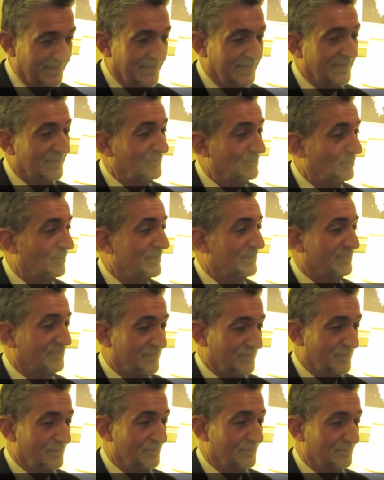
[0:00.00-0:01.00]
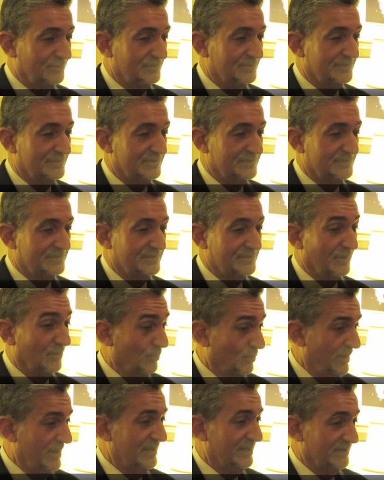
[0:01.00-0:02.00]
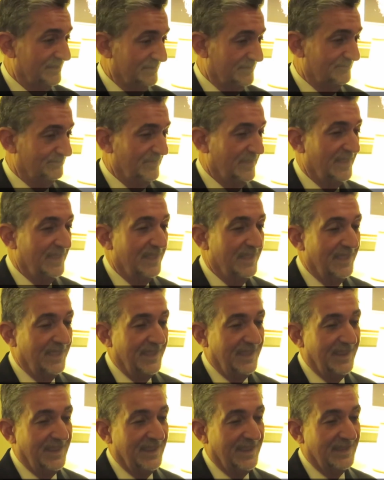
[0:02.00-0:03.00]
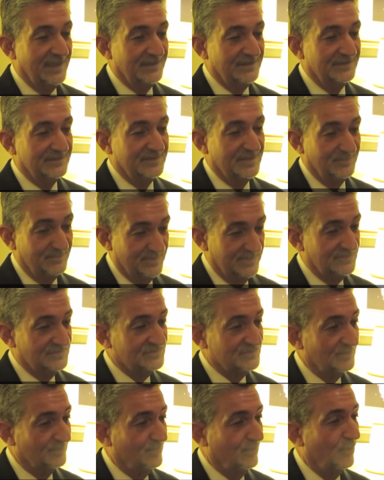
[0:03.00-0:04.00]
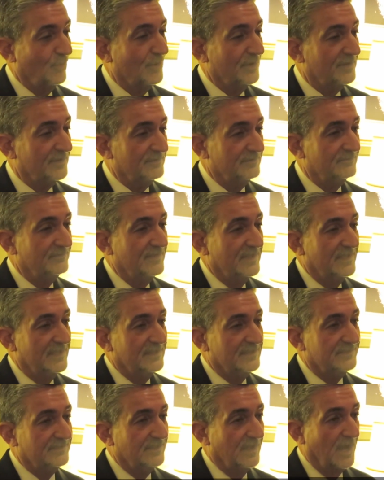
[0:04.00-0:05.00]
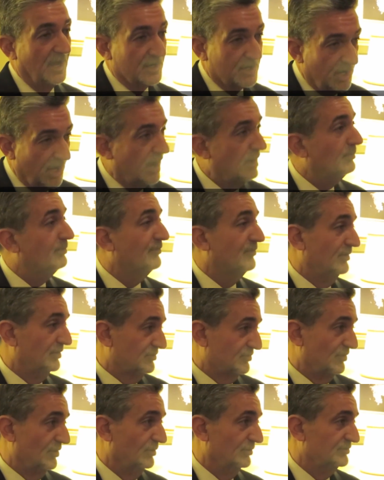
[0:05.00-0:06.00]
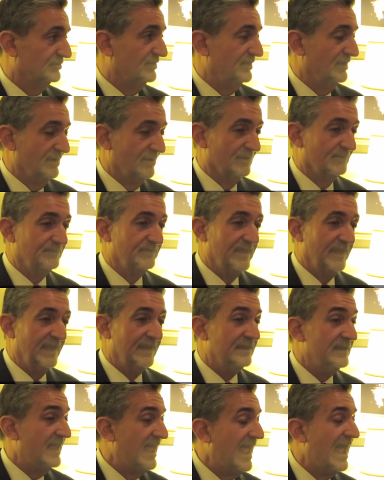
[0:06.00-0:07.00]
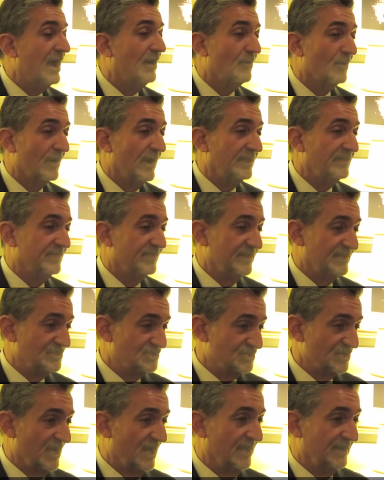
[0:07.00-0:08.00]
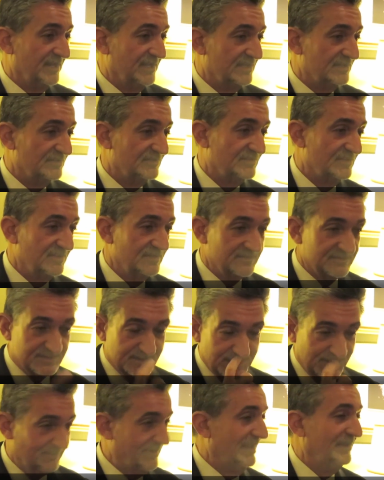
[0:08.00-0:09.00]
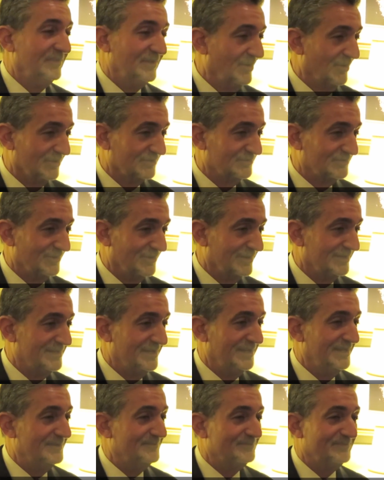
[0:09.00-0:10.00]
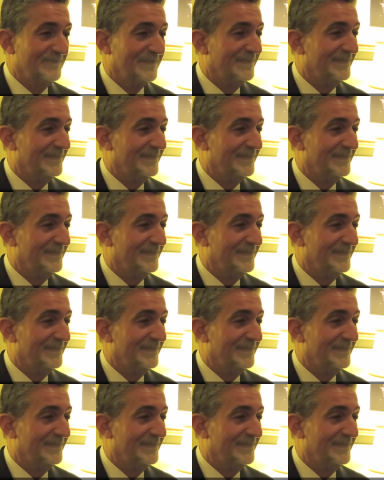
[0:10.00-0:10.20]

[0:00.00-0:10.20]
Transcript: in it with you to win and to be supportive, a comfort grows there. And now where I think John is he made the All-Star team,